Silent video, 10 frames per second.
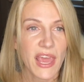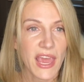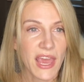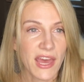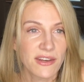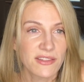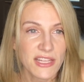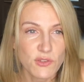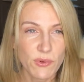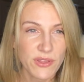and
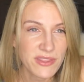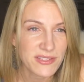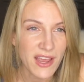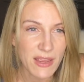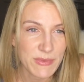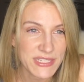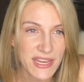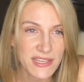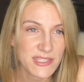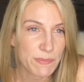that's really the time it
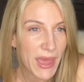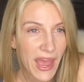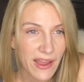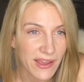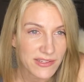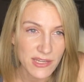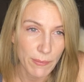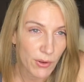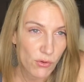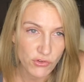takes to pack a
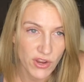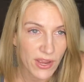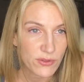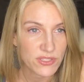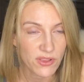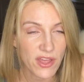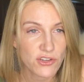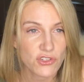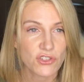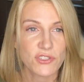typical child's lunch.